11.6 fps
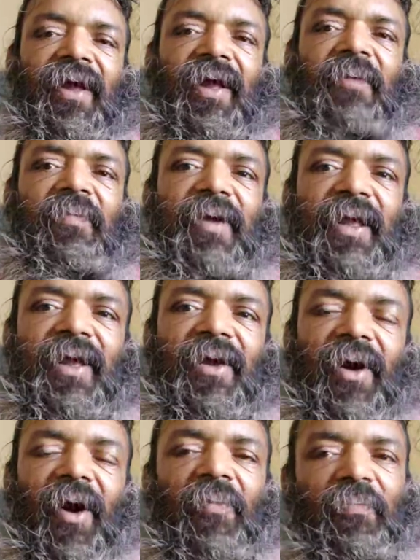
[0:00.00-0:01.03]
If
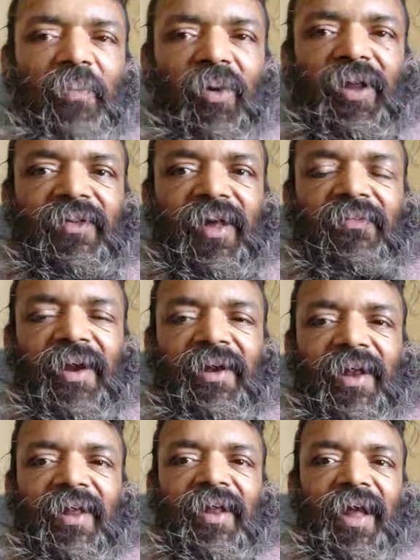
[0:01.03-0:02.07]
d of position
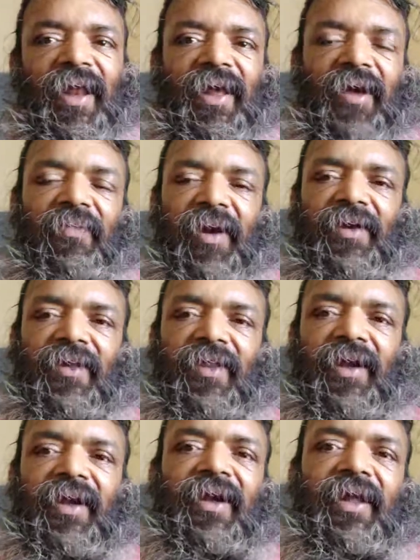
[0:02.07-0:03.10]
vector is area vector,
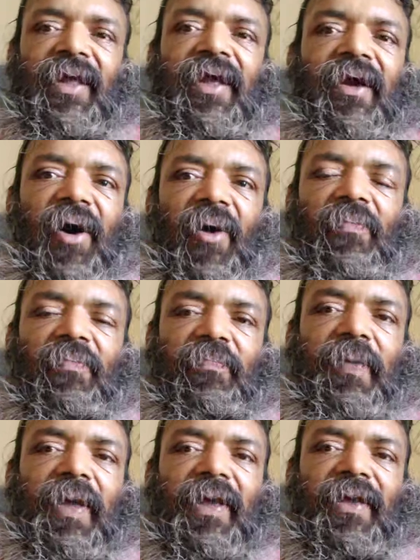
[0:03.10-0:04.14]
then d of
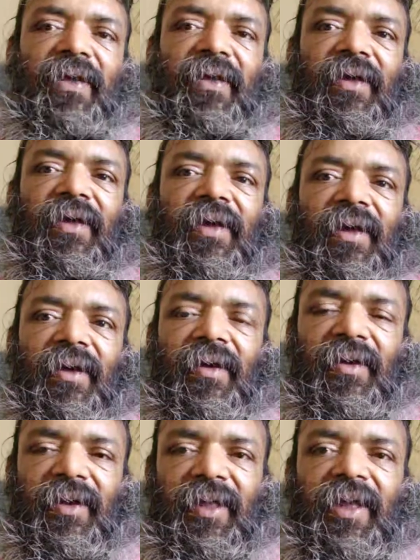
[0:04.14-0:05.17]
p
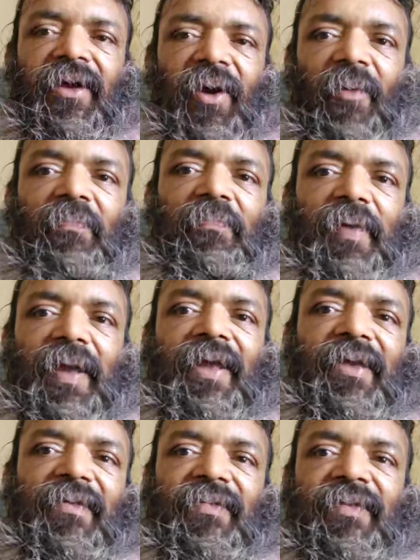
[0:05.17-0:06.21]

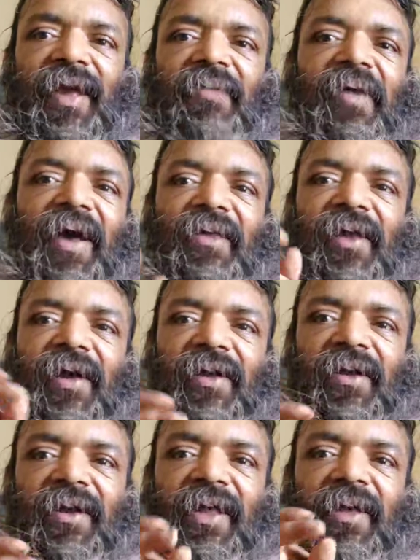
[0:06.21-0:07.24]
is same as
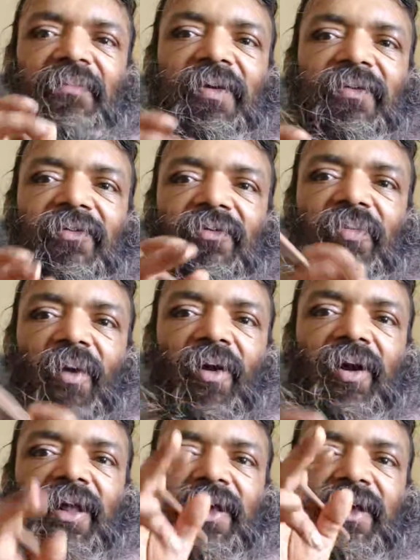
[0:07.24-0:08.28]
d means small